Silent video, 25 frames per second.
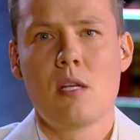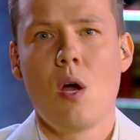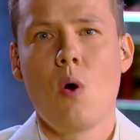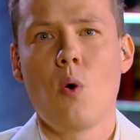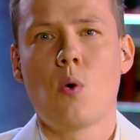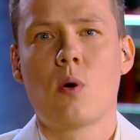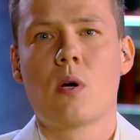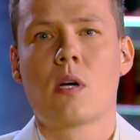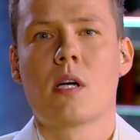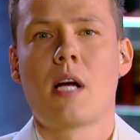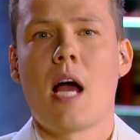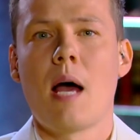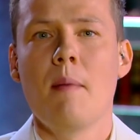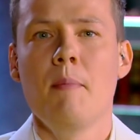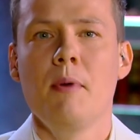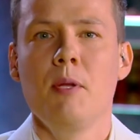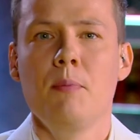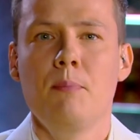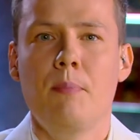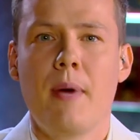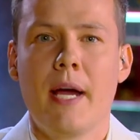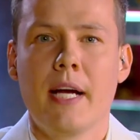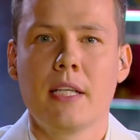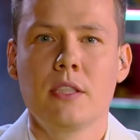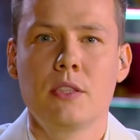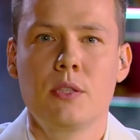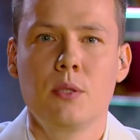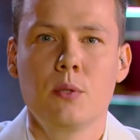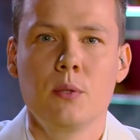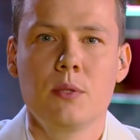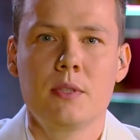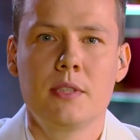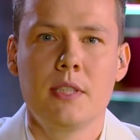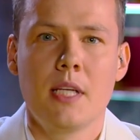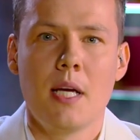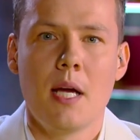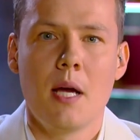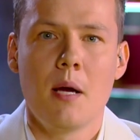So, coming back to
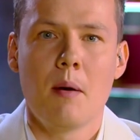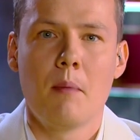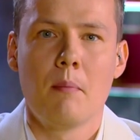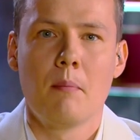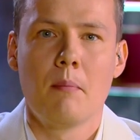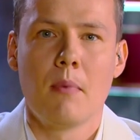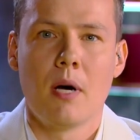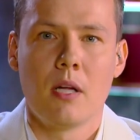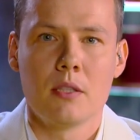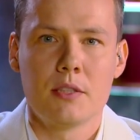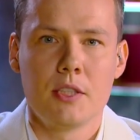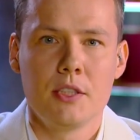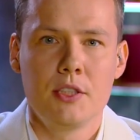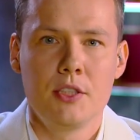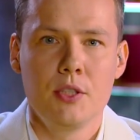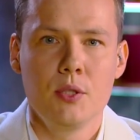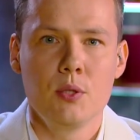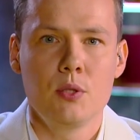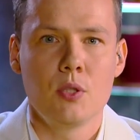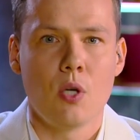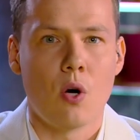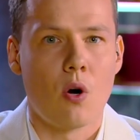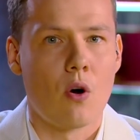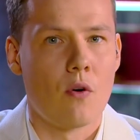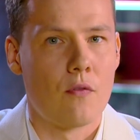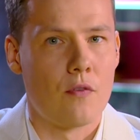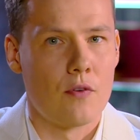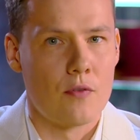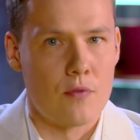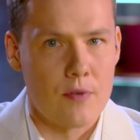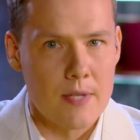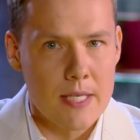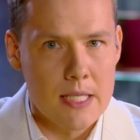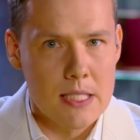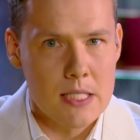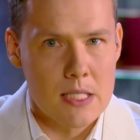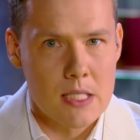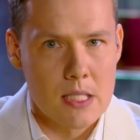the multitude of
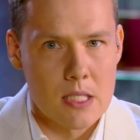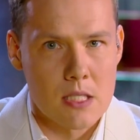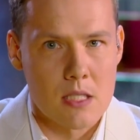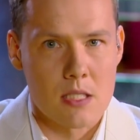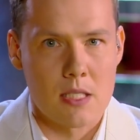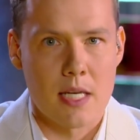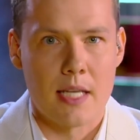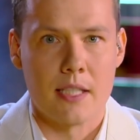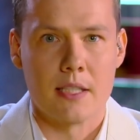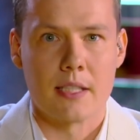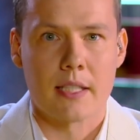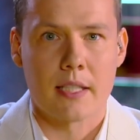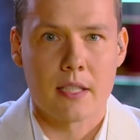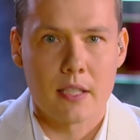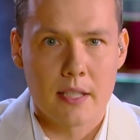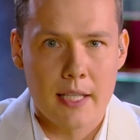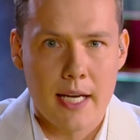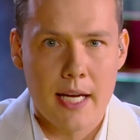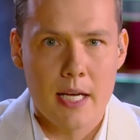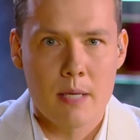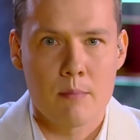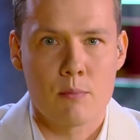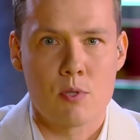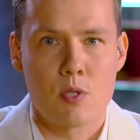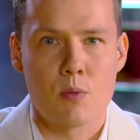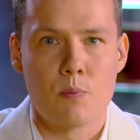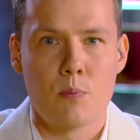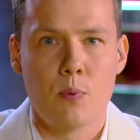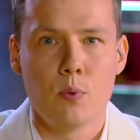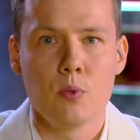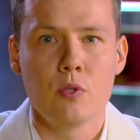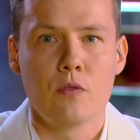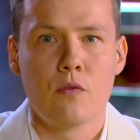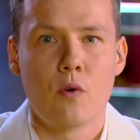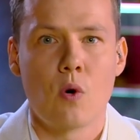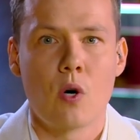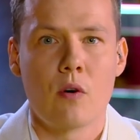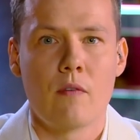reasons and claims
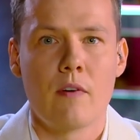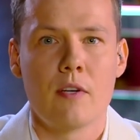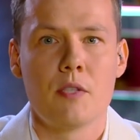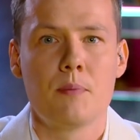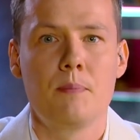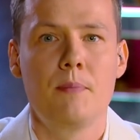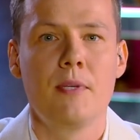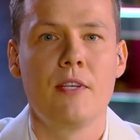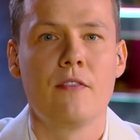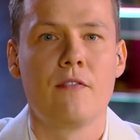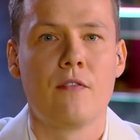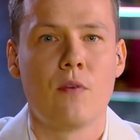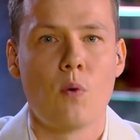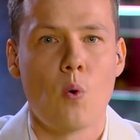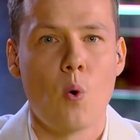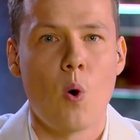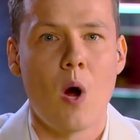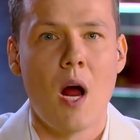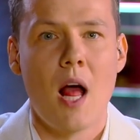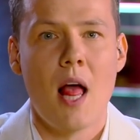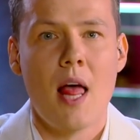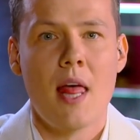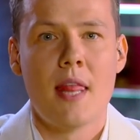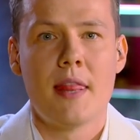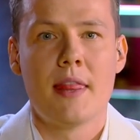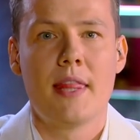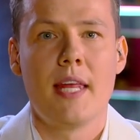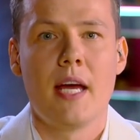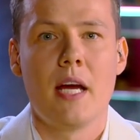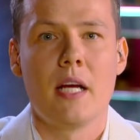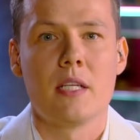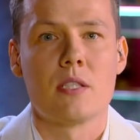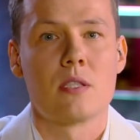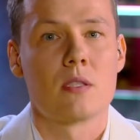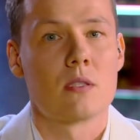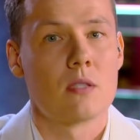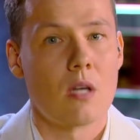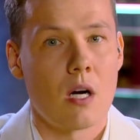put forward before
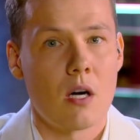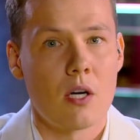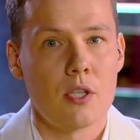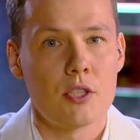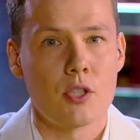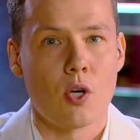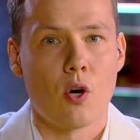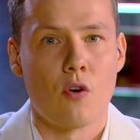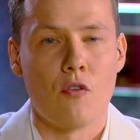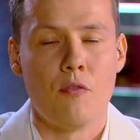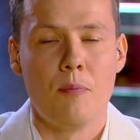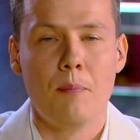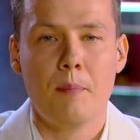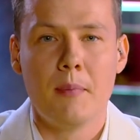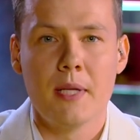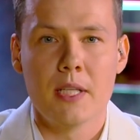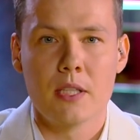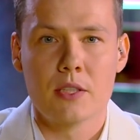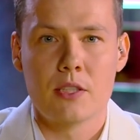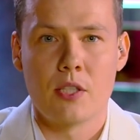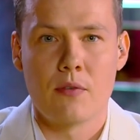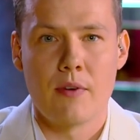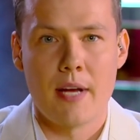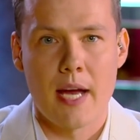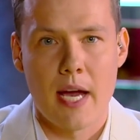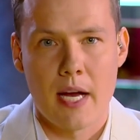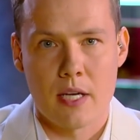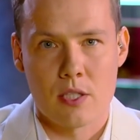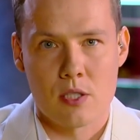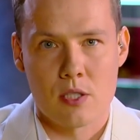the start of military